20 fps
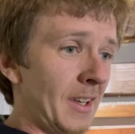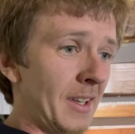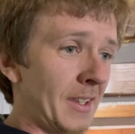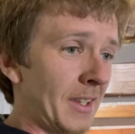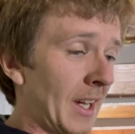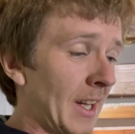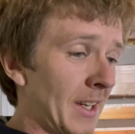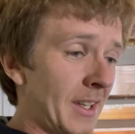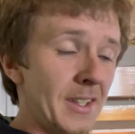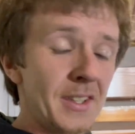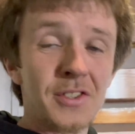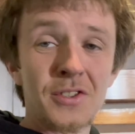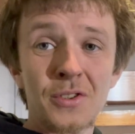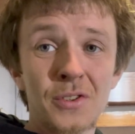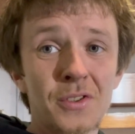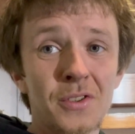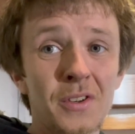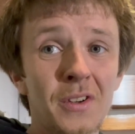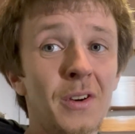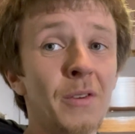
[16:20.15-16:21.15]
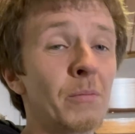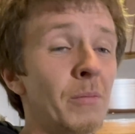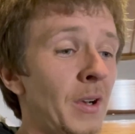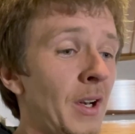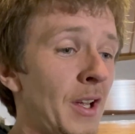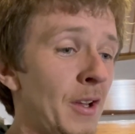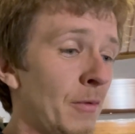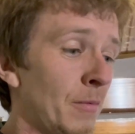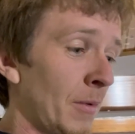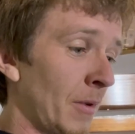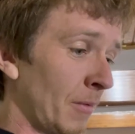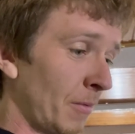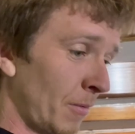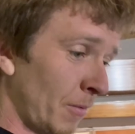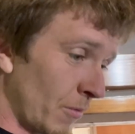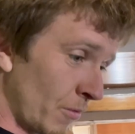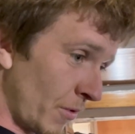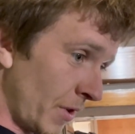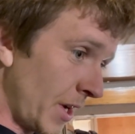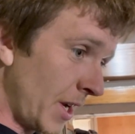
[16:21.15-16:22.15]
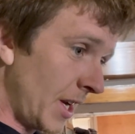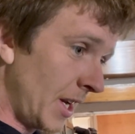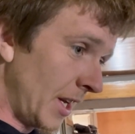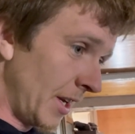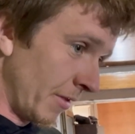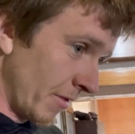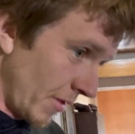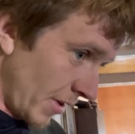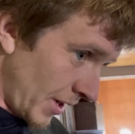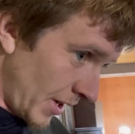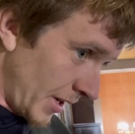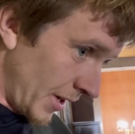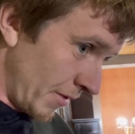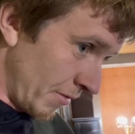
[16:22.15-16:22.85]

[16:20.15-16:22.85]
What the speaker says: that is just unbelievable. Really, really,